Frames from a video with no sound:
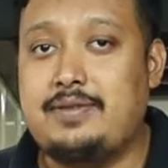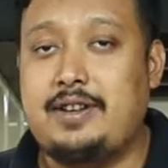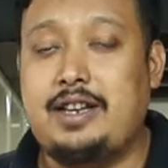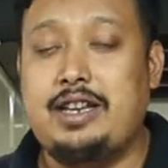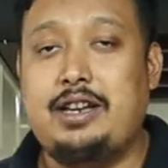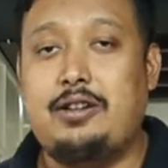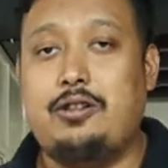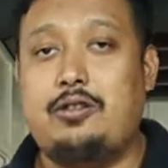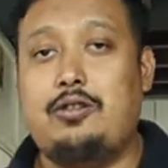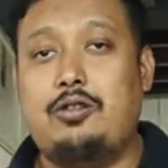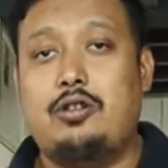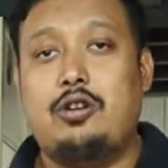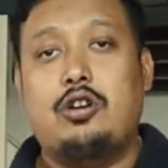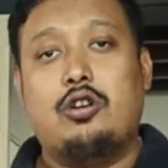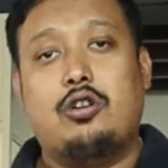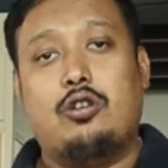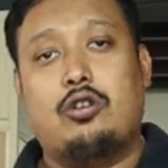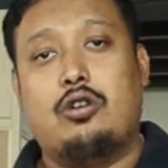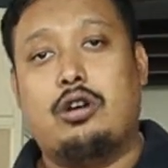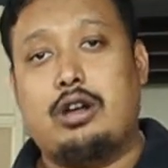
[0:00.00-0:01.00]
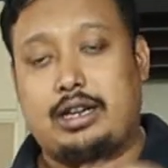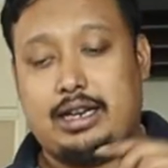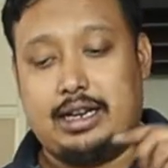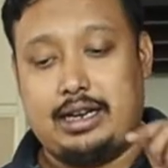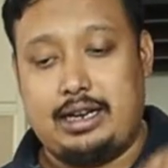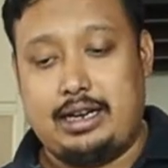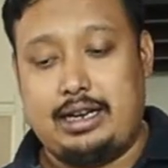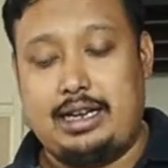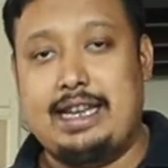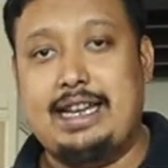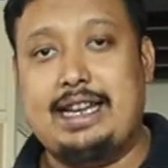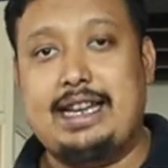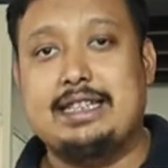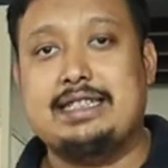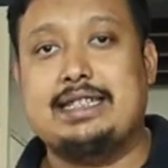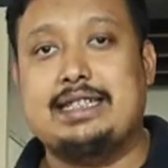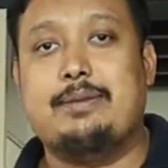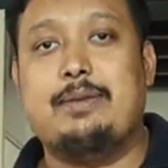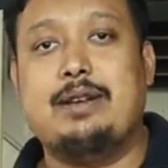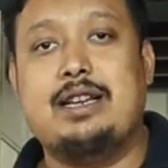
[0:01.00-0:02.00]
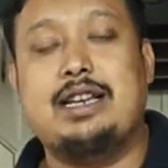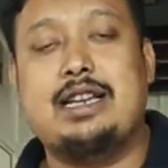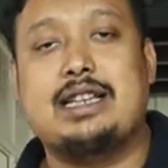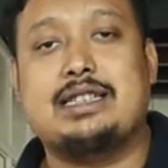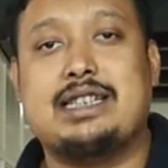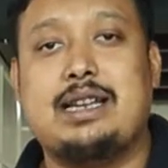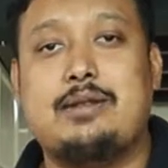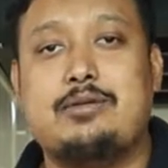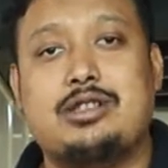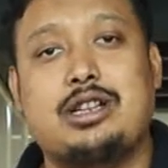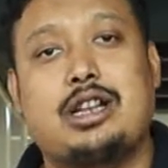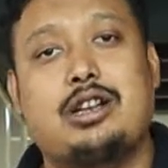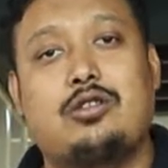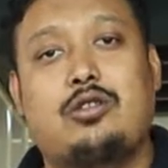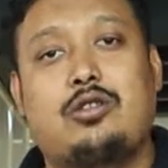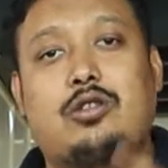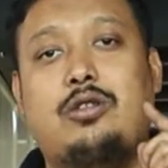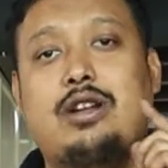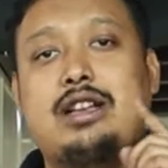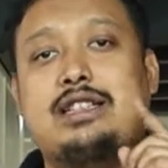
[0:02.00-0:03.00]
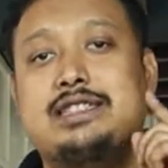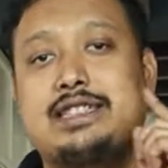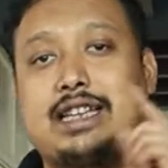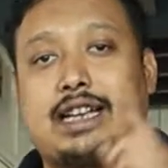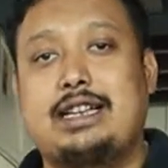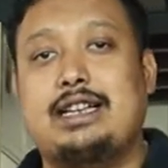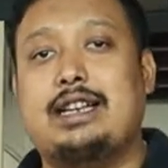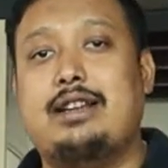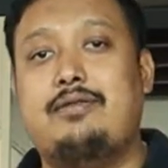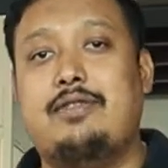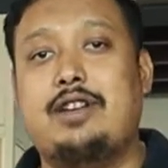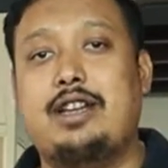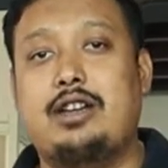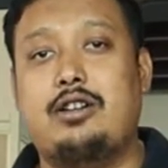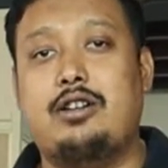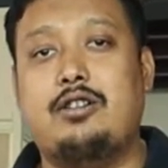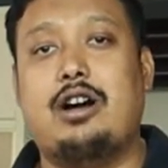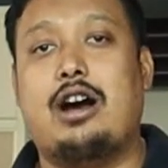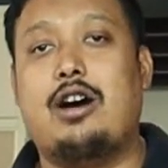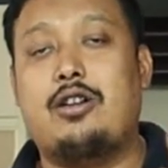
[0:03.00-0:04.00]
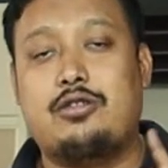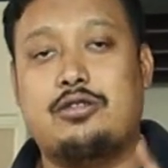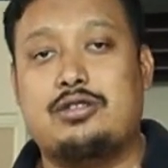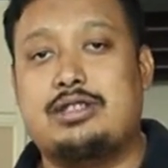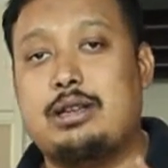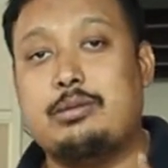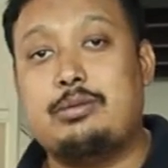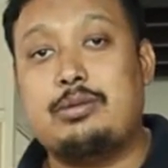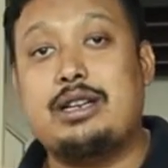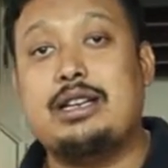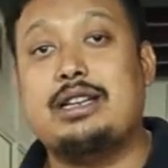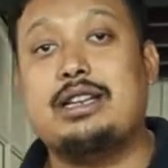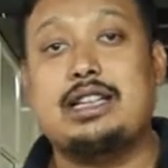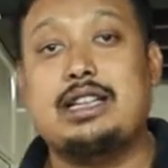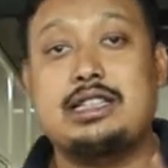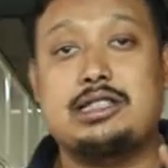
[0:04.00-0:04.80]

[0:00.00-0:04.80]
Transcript: video, the link is given in the description. Go and check the video how to separate the